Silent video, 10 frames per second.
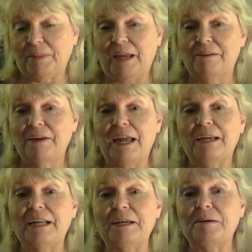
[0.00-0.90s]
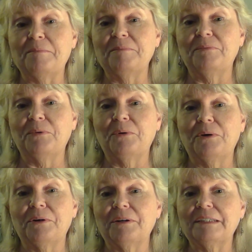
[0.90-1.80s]
I've had him
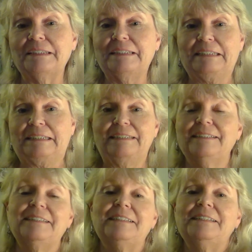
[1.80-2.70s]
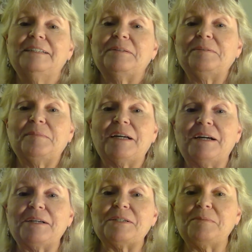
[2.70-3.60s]
for, oh my
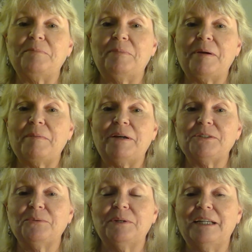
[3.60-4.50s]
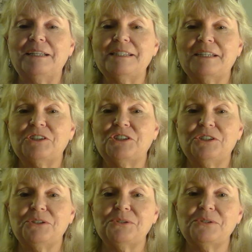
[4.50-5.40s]
gosh, probably about 26
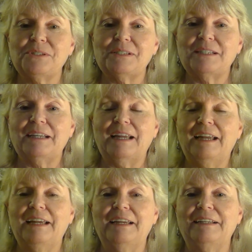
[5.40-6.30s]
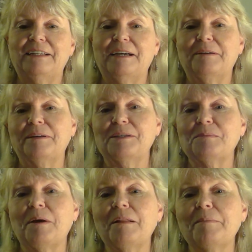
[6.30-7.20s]
years. And he's
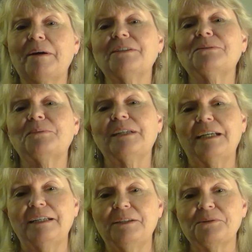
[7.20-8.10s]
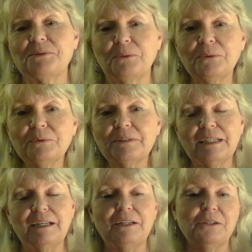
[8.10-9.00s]
probably about 28 years old.
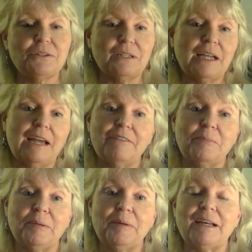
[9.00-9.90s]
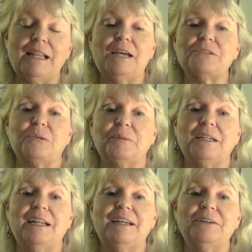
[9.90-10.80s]
And I usually have him in my classroom, but
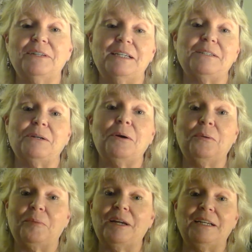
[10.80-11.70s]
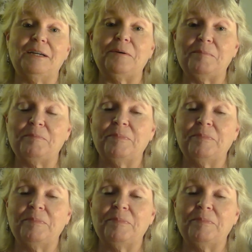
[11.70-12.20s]
now he's at home right now.